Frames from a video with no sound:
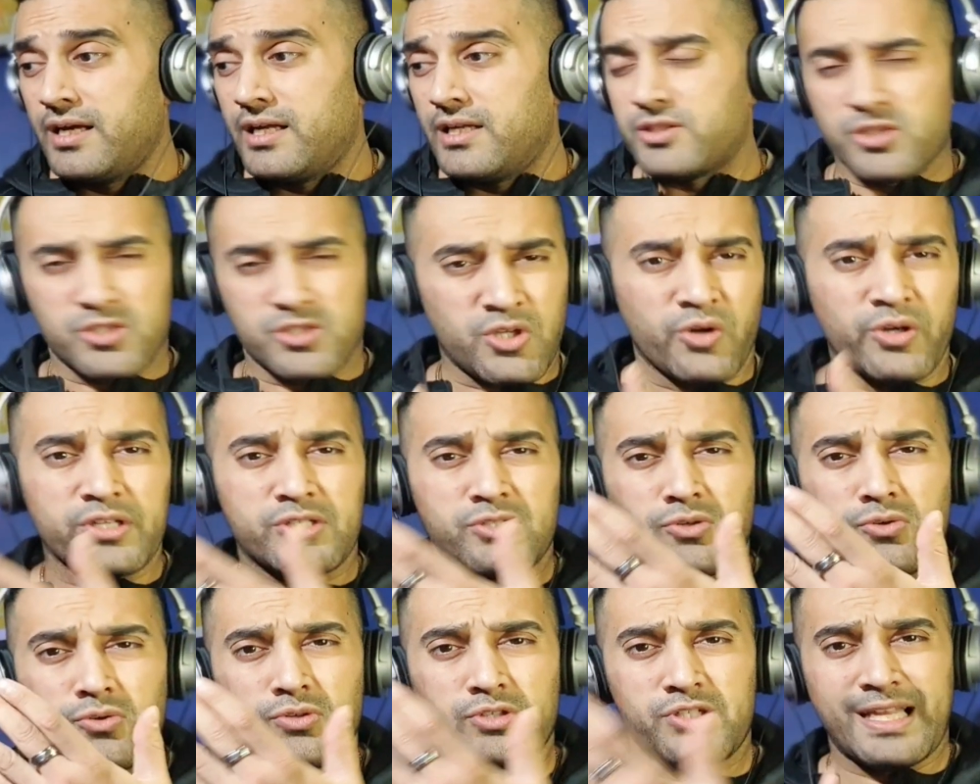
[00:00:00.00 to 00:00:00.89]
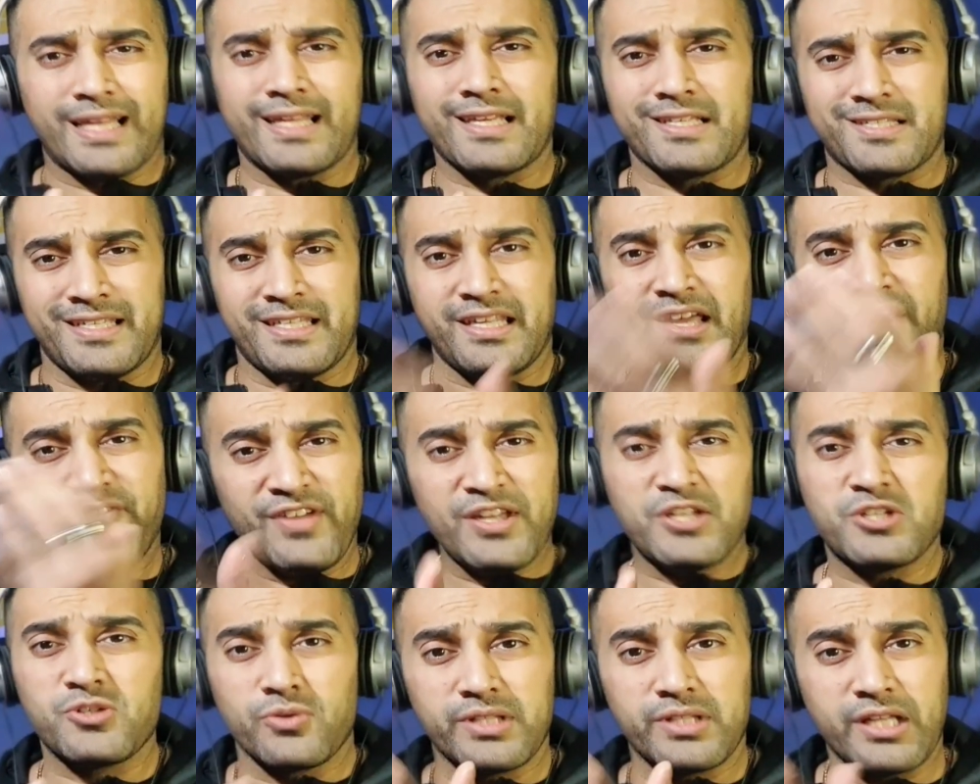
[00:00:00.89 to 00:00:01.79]
The song is called Jealousy, the
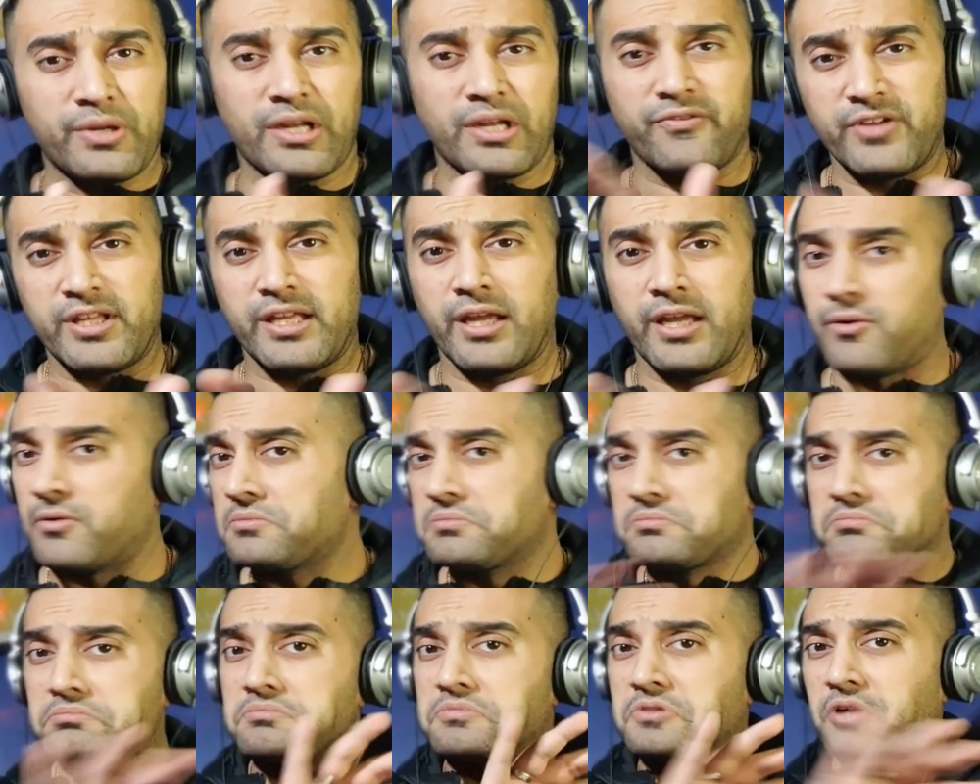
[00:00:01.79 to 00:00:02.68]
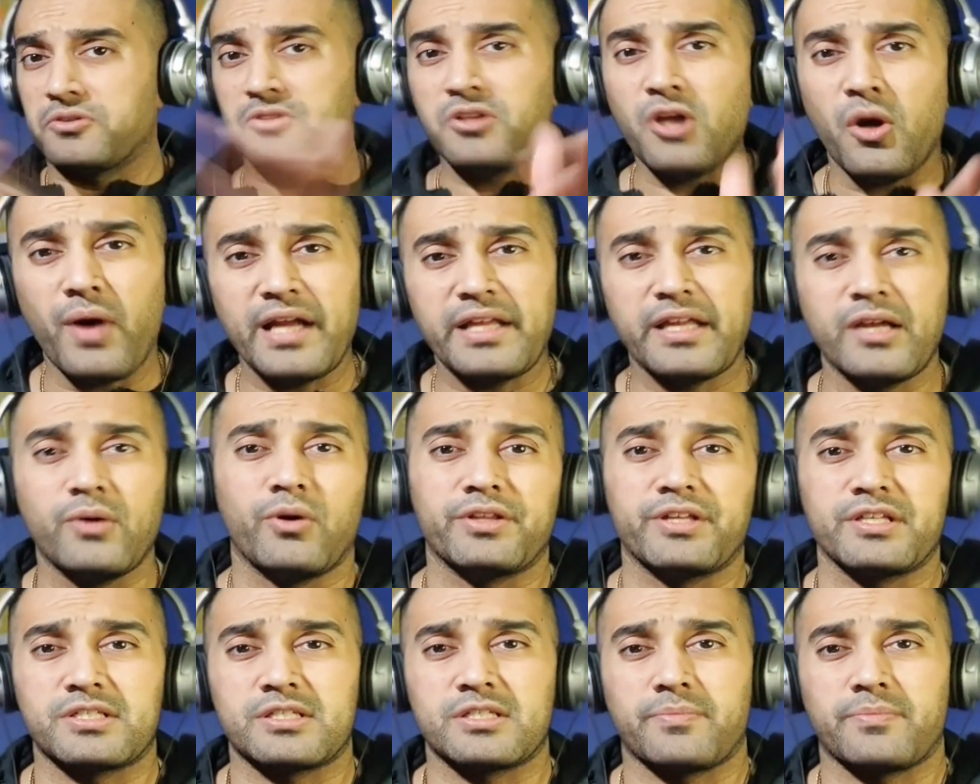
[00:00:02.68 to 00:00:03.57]
official lyric video. Got no idea what
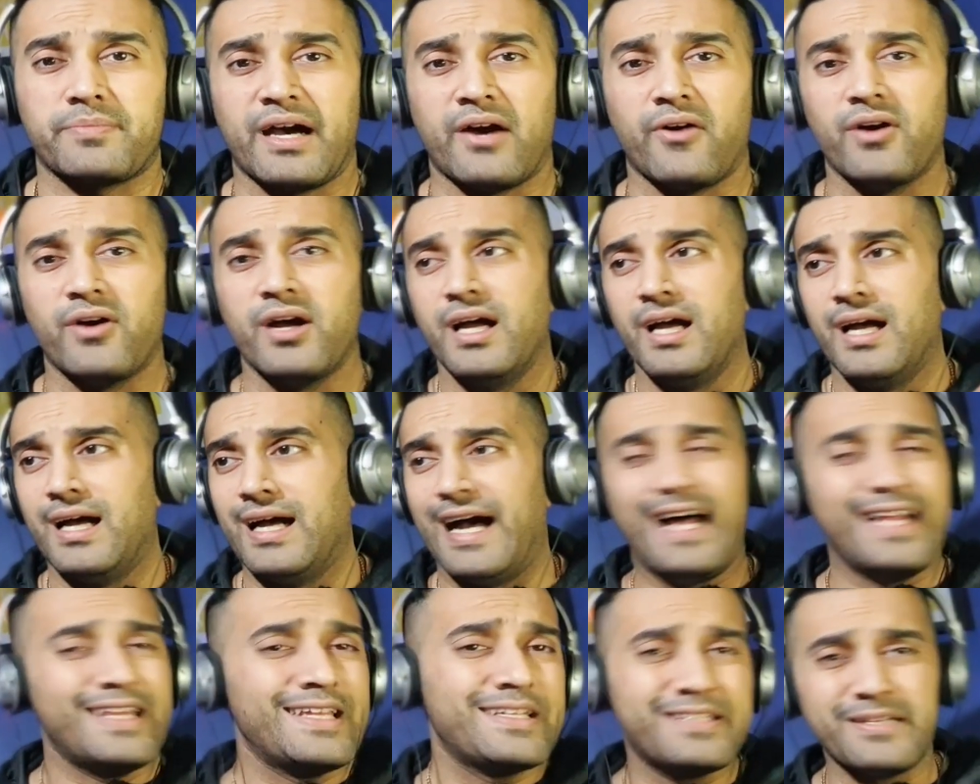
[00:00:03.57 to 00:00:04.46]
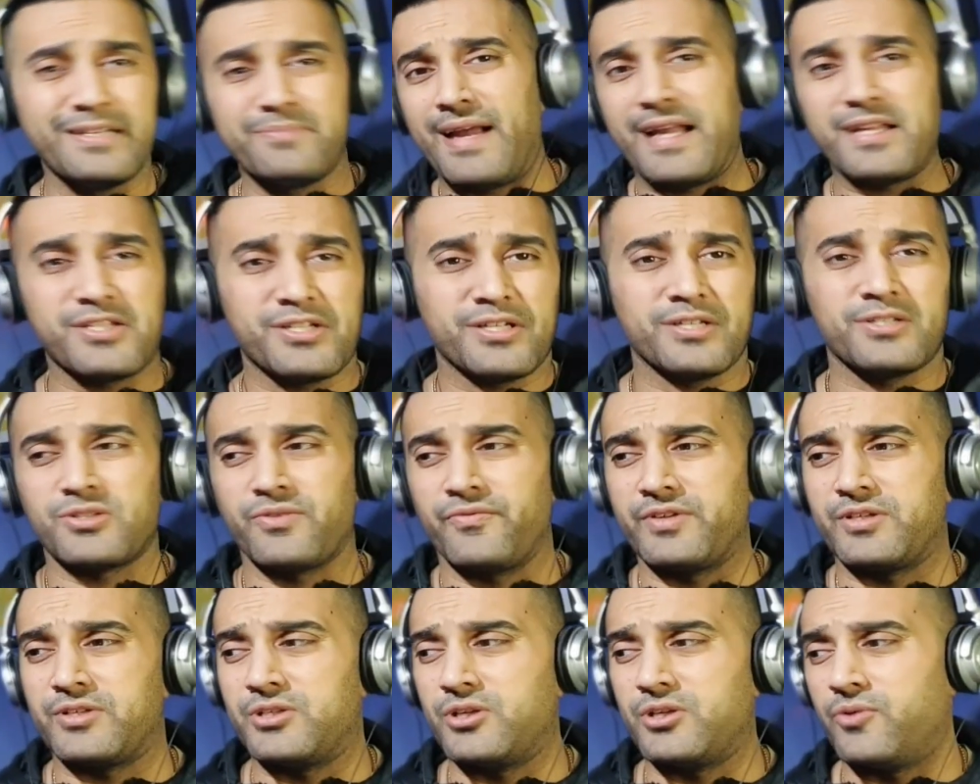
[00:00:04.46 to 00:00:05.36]
this is about. Alan did mention
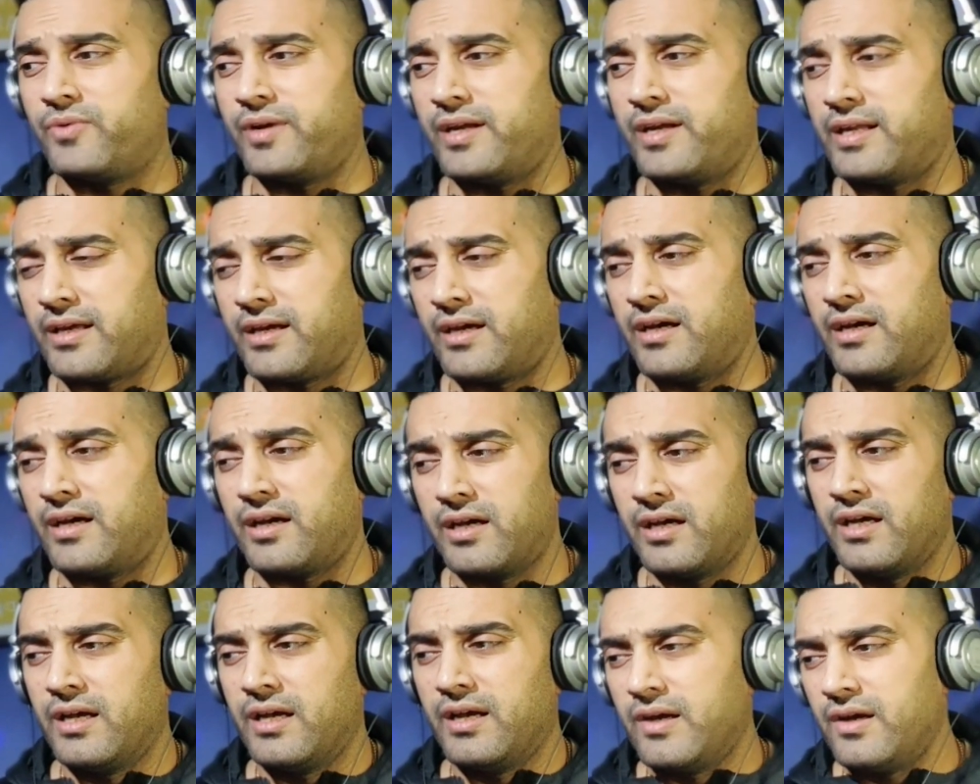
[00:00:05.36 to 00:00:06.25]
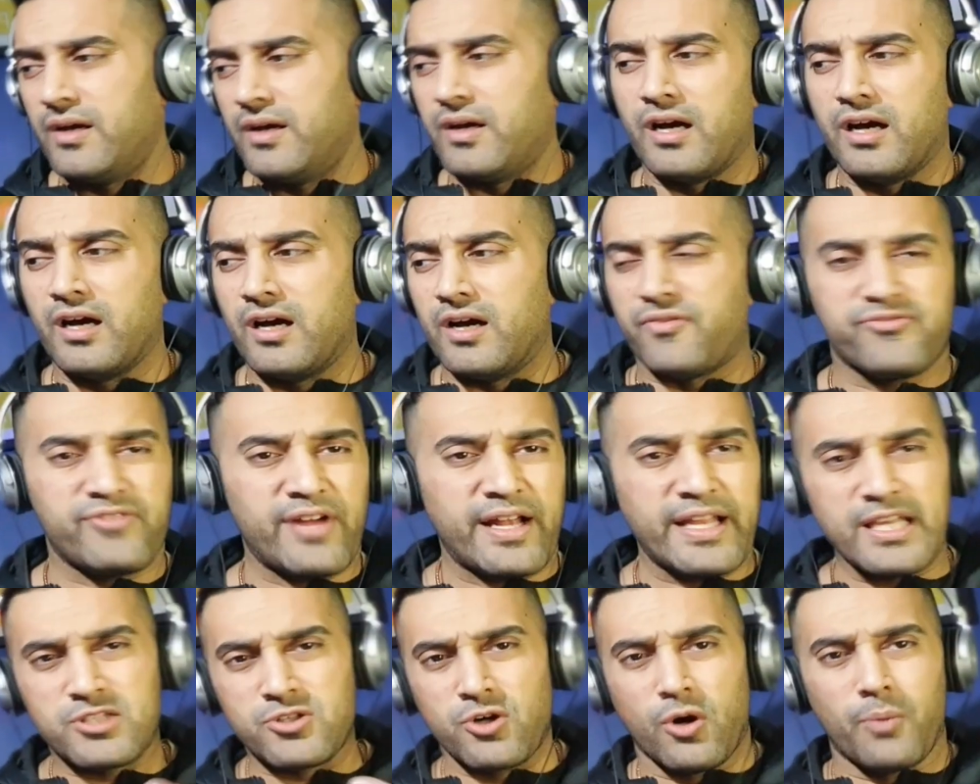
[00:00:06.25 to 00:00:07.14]
something to do with
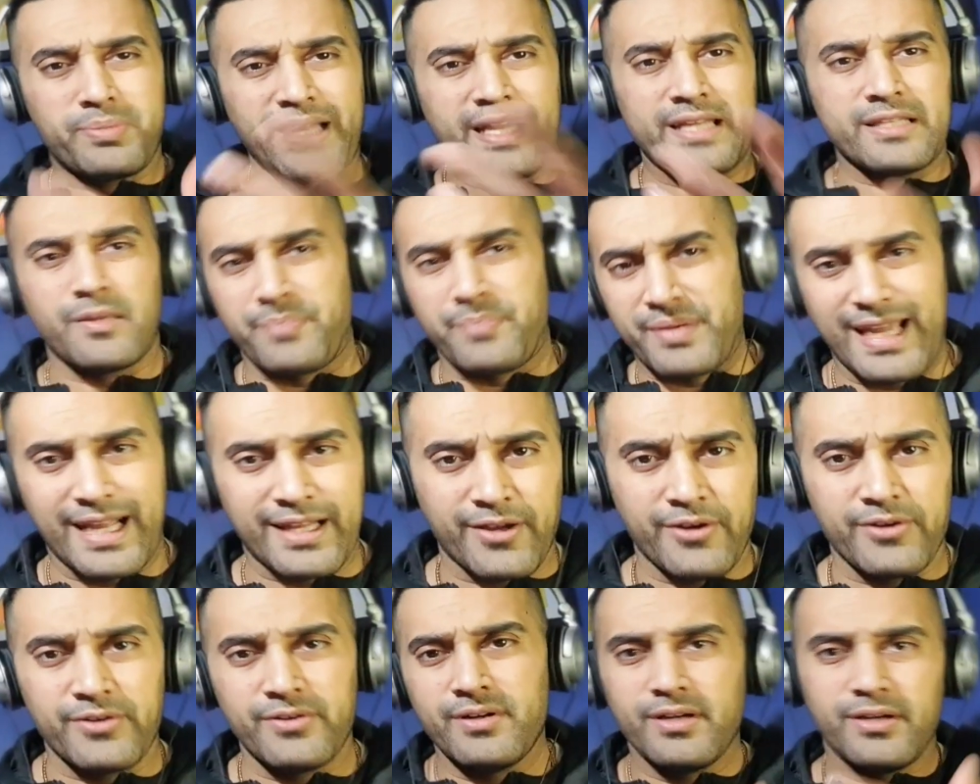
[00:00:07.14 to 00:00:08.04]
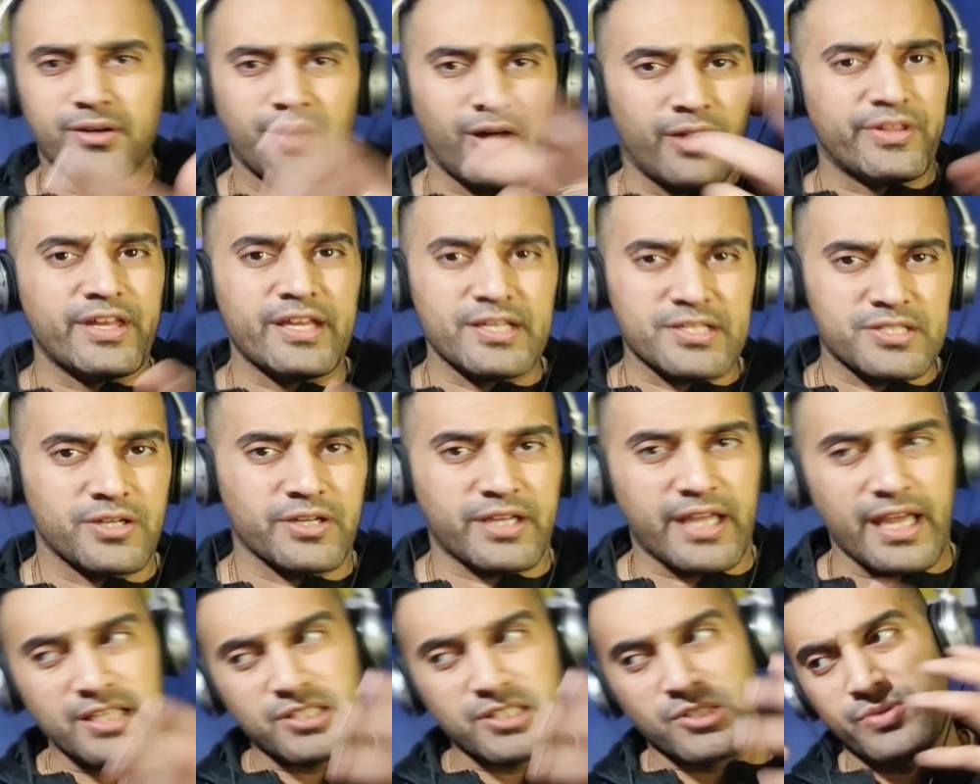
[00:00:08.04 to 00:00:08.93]
Freddie sort of playing the piano on this.
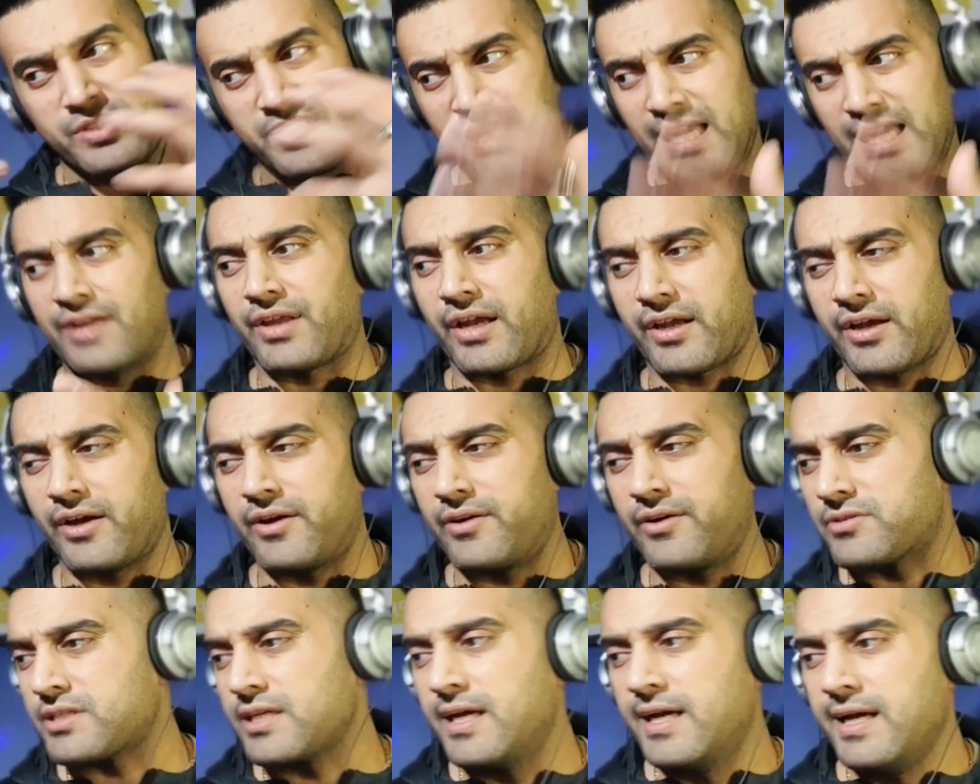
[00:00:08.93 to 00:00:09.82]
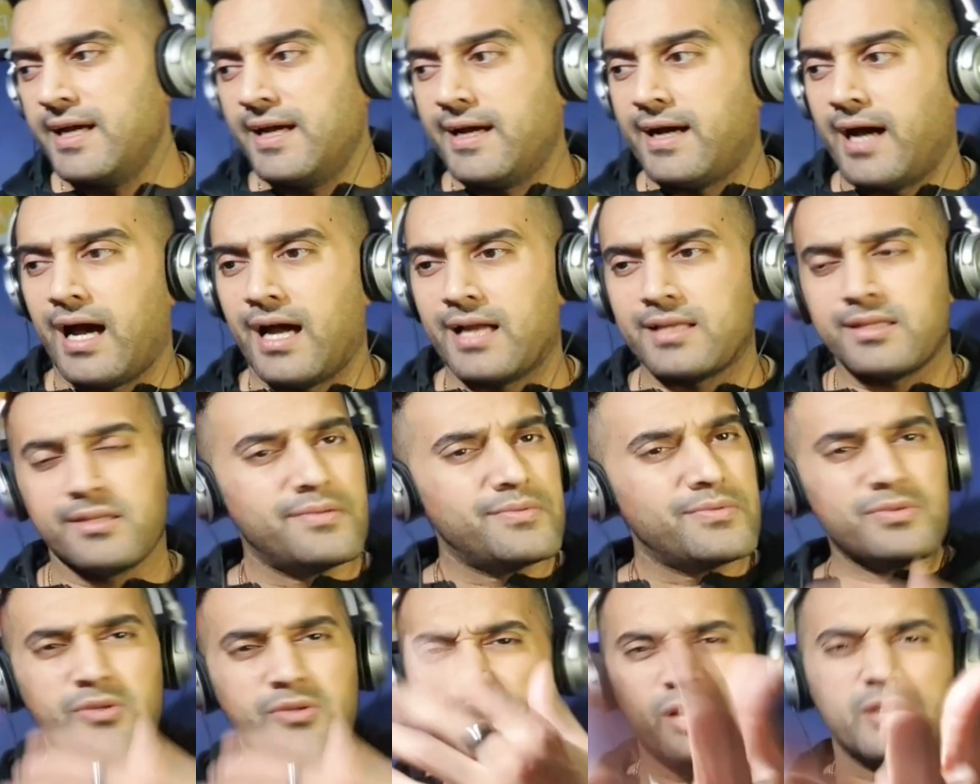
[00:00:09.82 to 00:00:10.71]
Okay, so we'll see how that goes. And
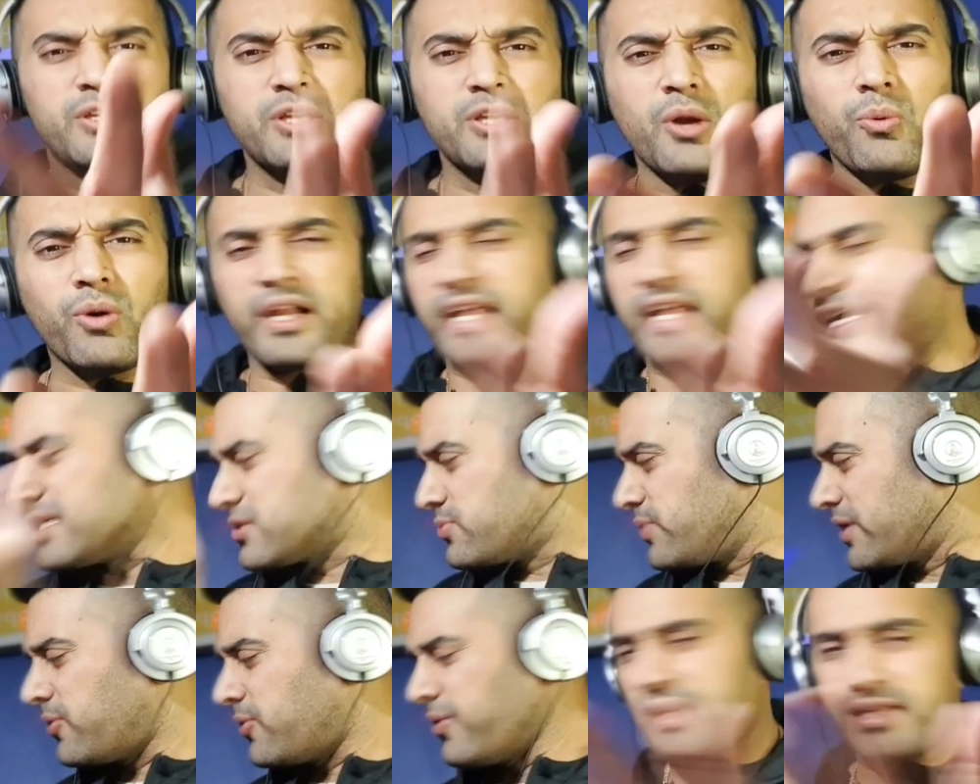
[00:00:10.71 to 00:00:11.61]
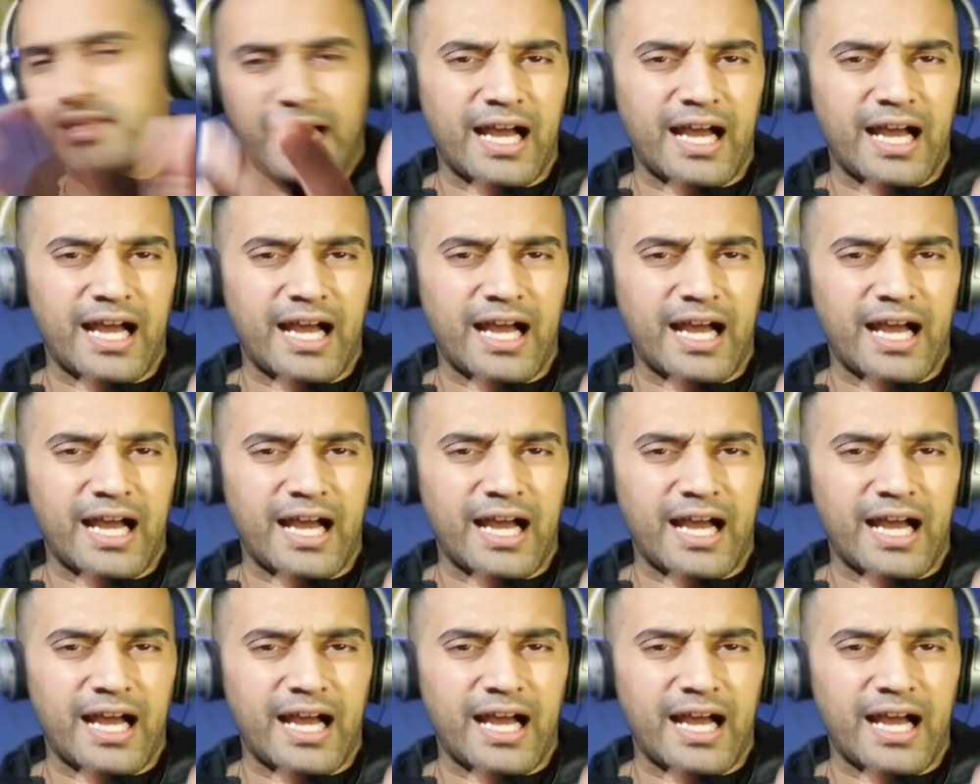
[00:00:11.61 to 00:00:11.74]
you know what it is with Queen?